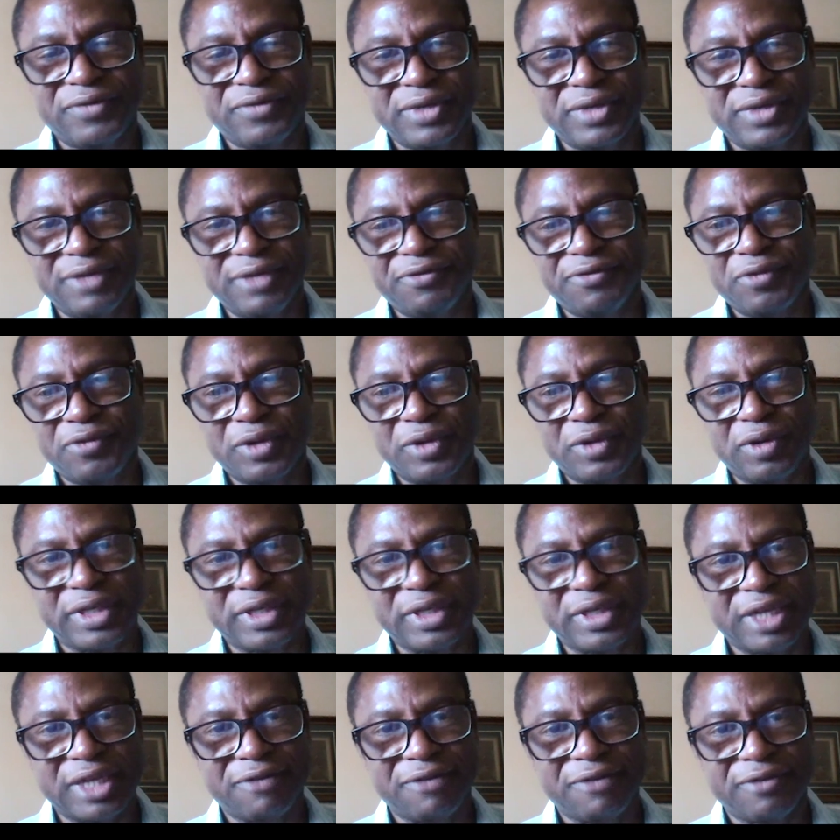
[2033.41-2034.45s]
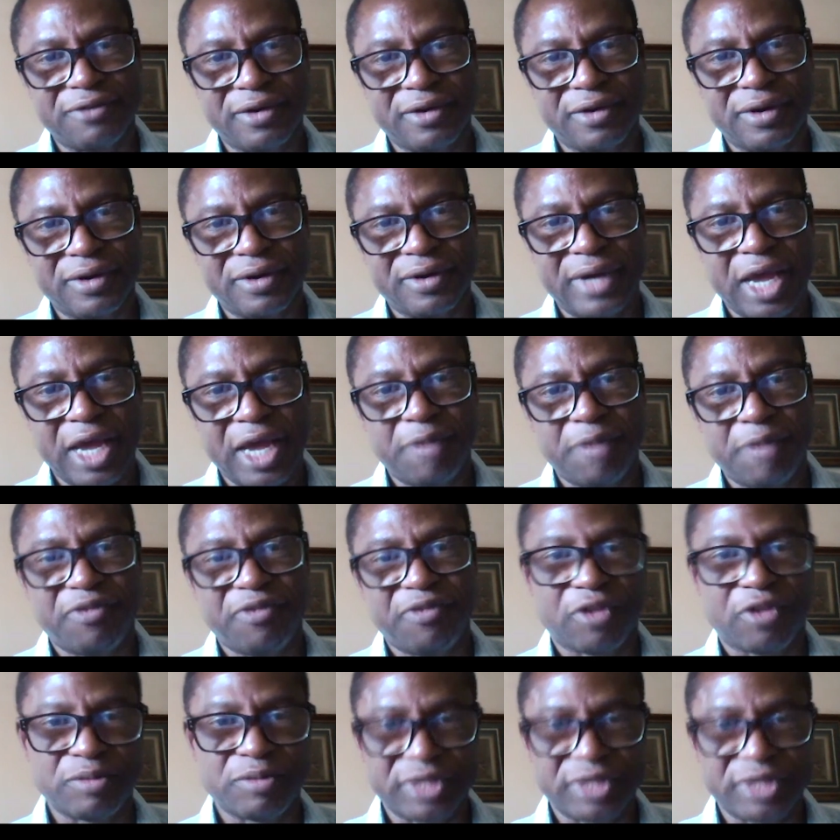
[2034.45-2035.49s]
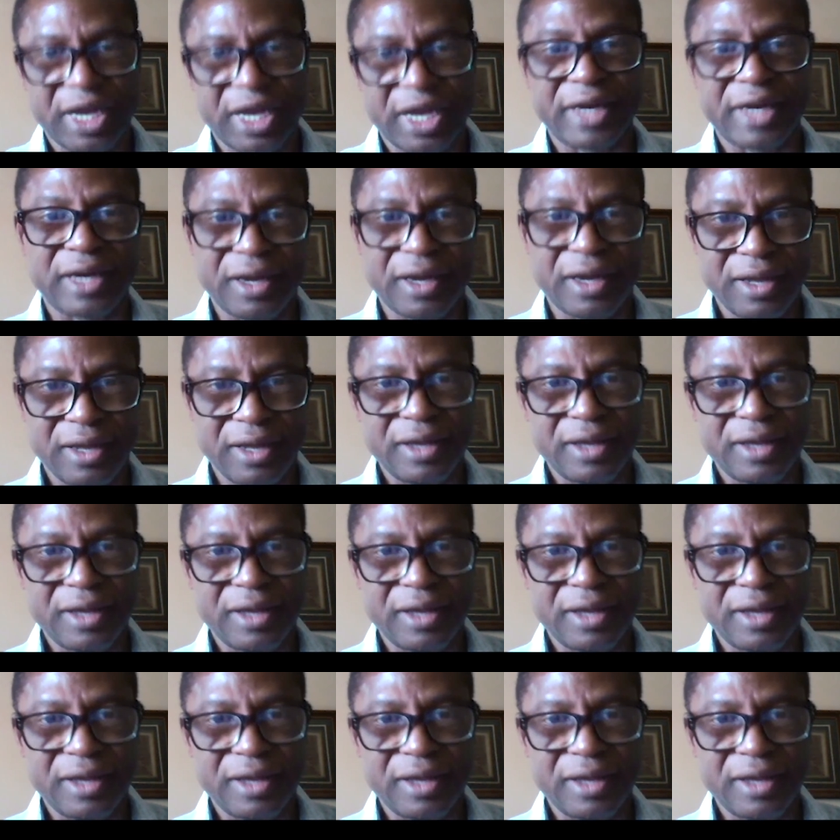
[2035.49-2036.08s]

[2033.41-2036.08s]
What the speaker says: if we don't have help from China.